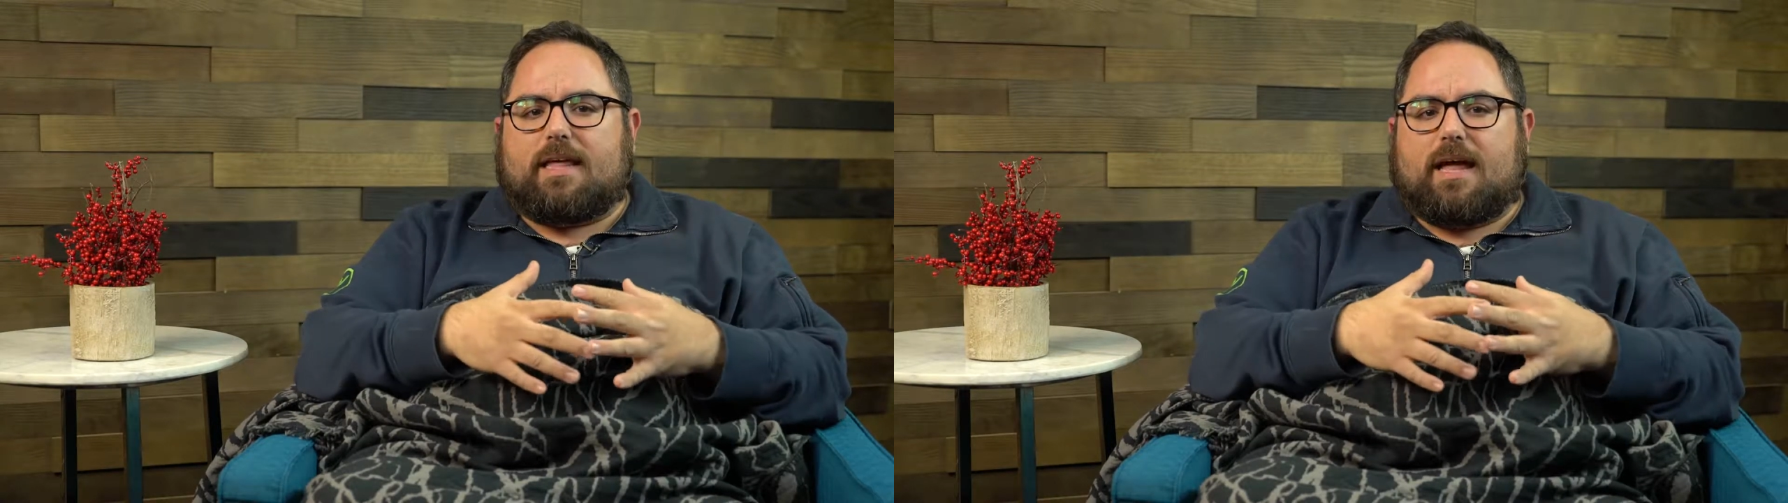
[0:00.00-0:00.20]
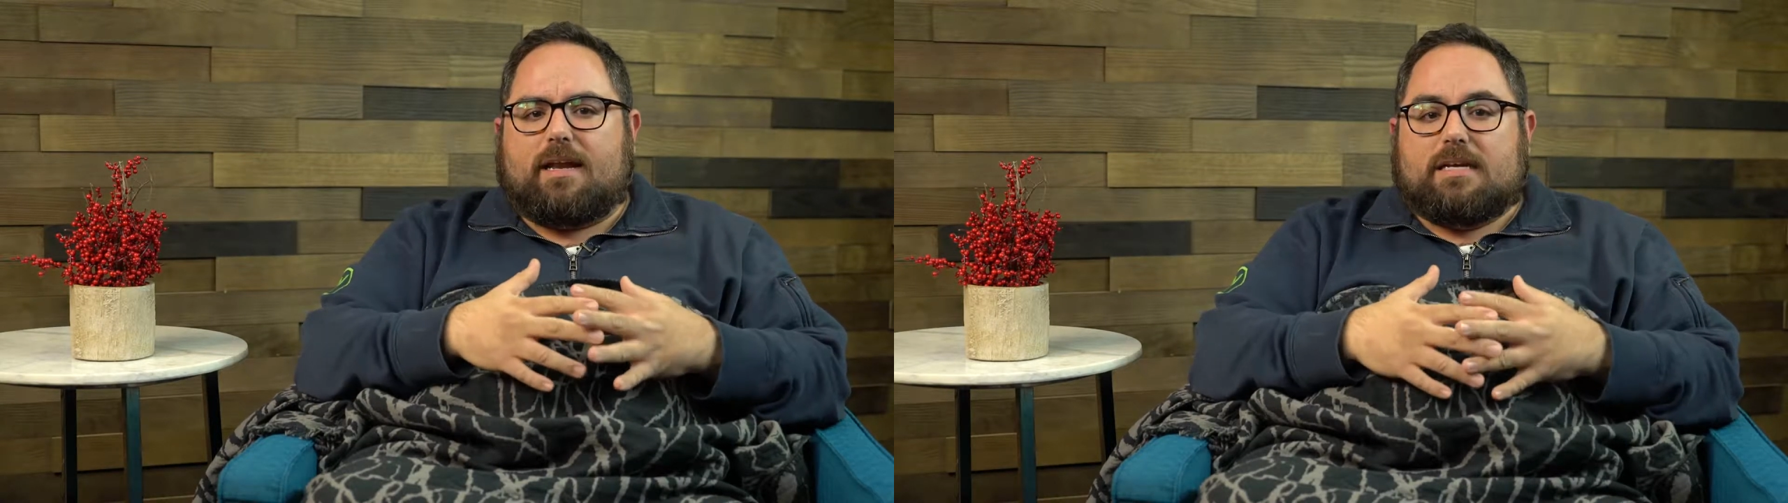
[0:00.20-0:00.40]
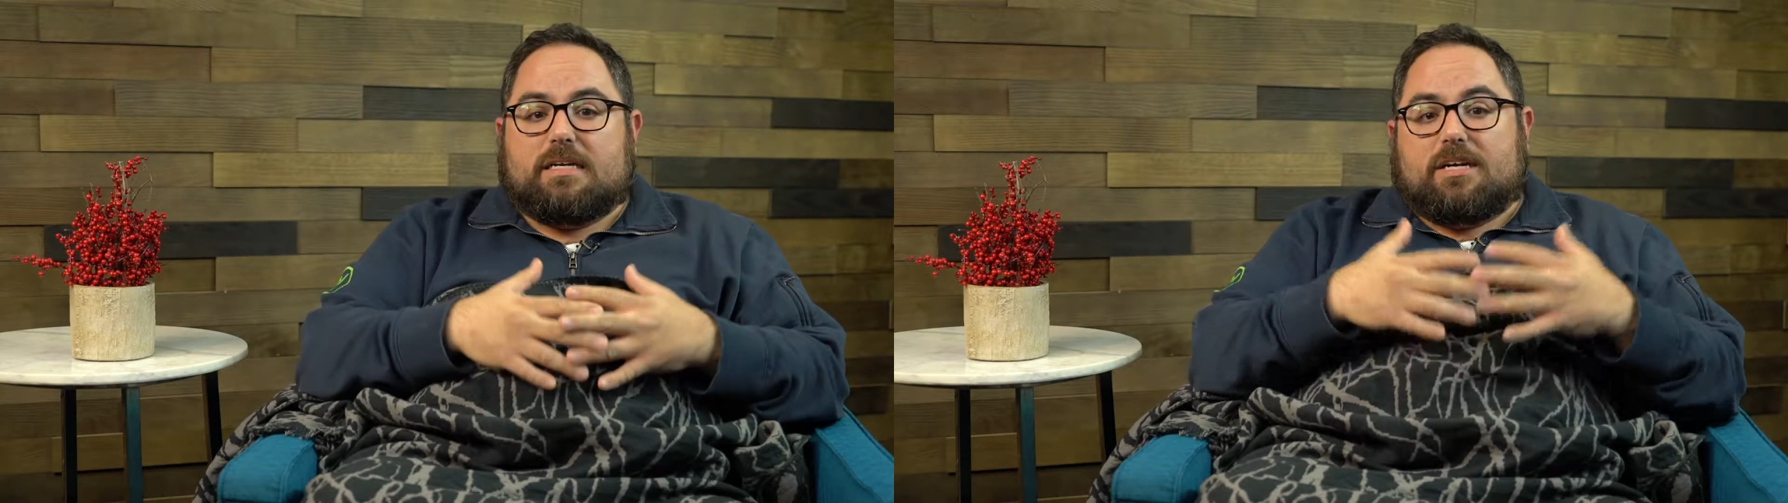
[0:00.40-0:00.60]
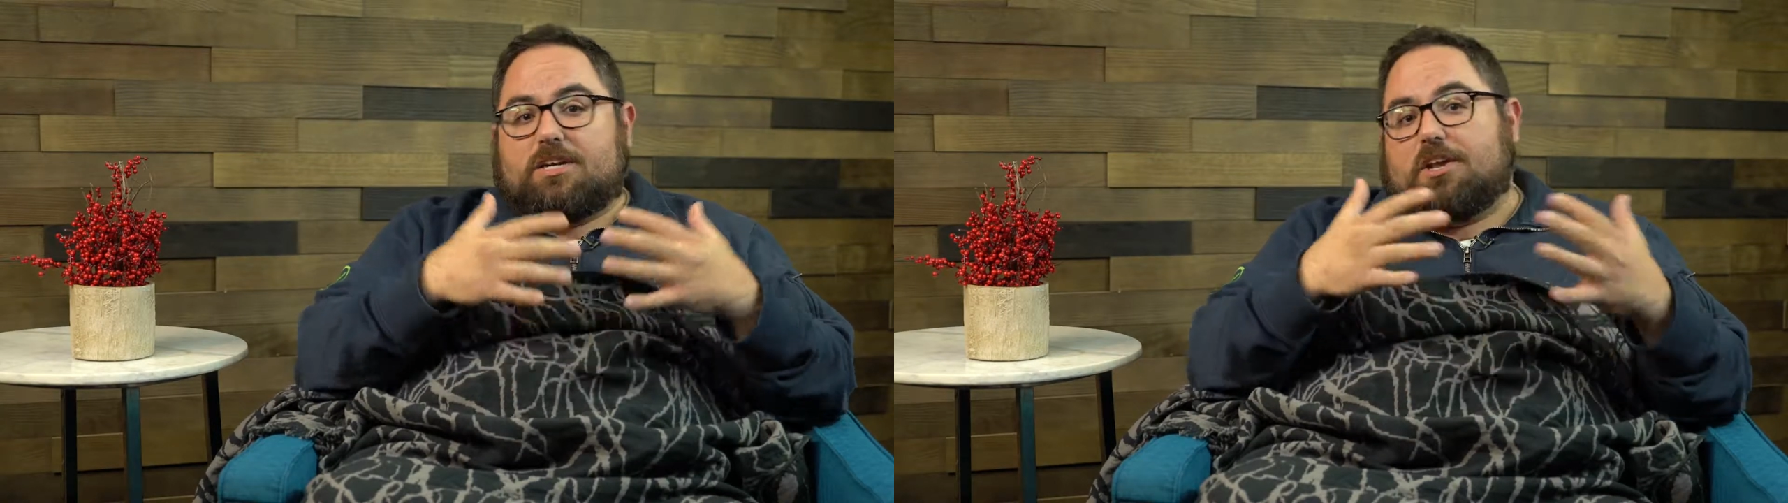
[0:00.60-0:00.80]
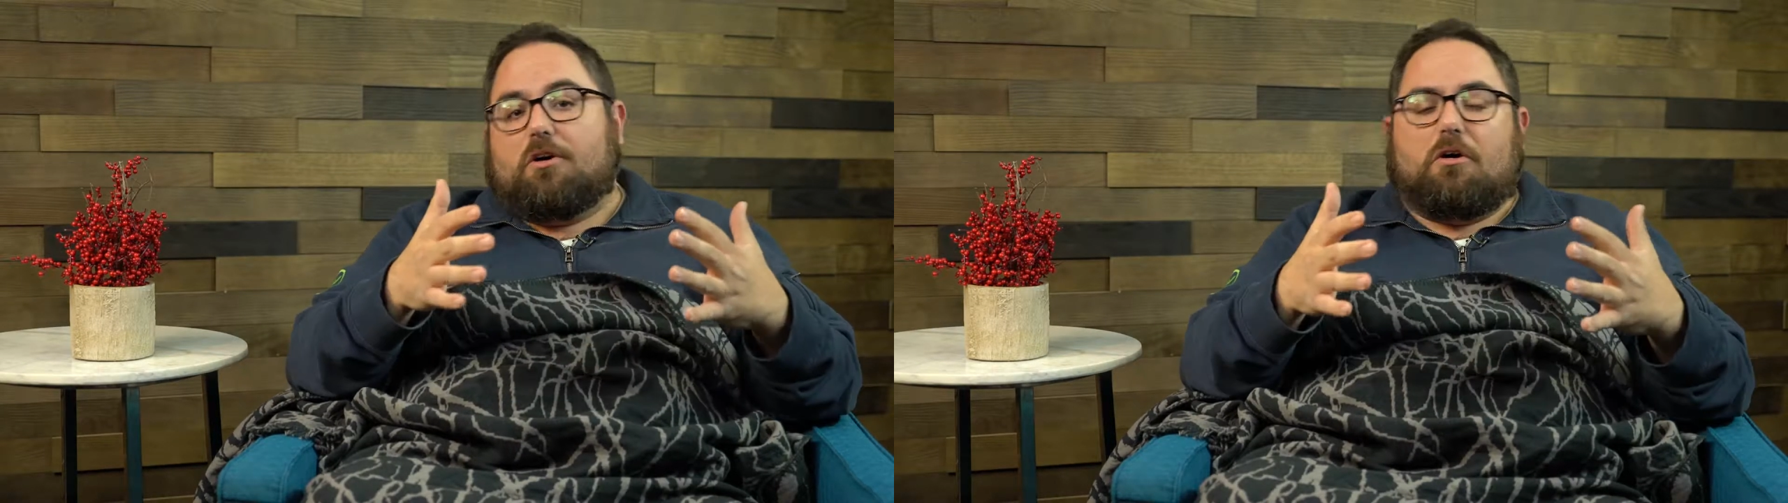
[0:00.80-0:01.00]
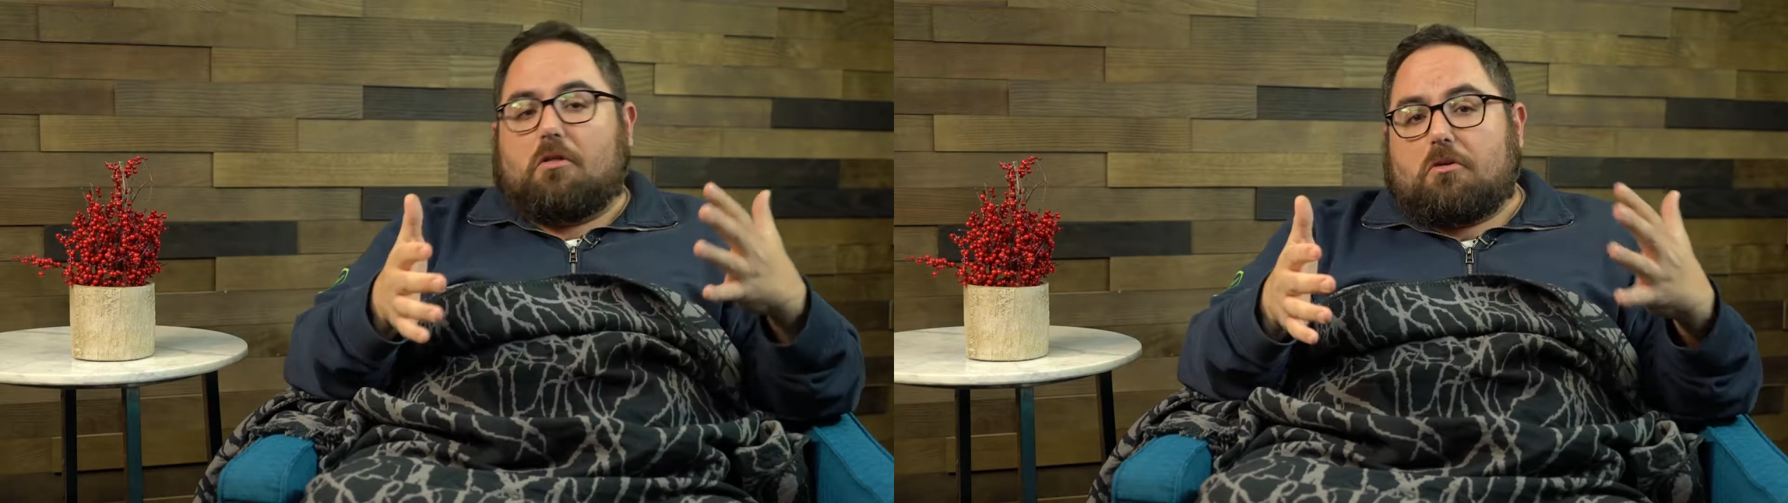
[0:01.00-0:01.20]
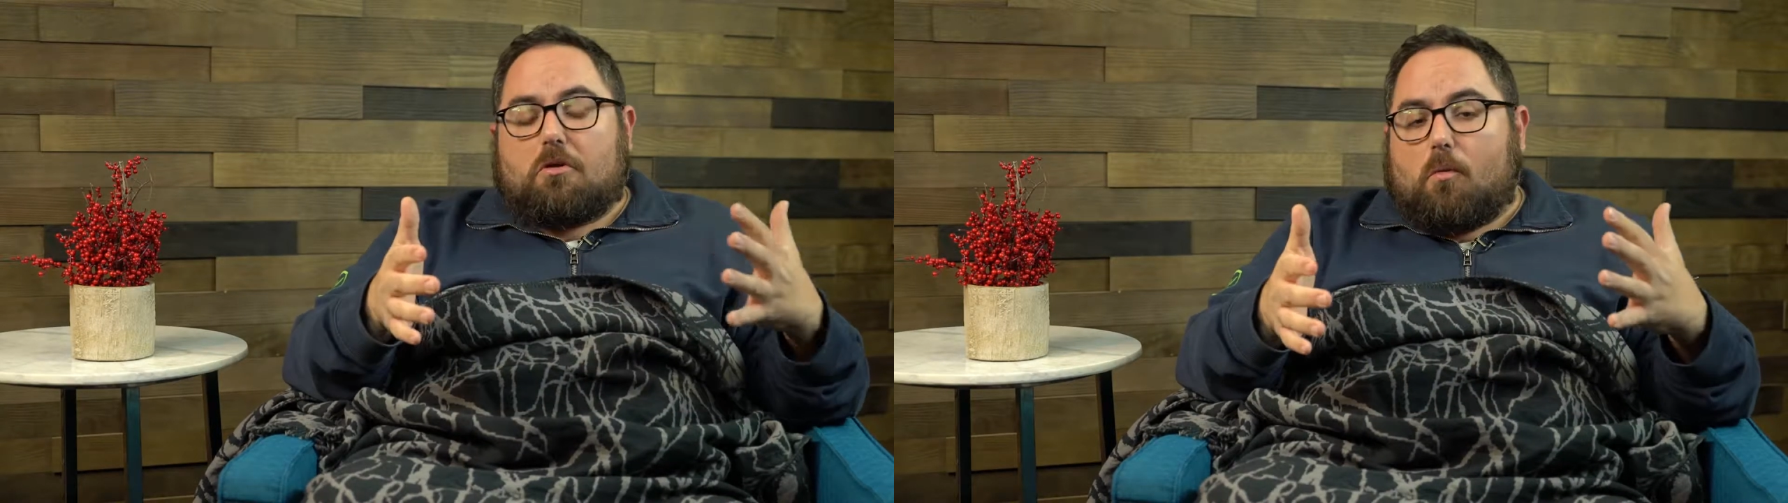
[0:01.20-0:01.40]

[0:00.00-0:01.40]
that, there are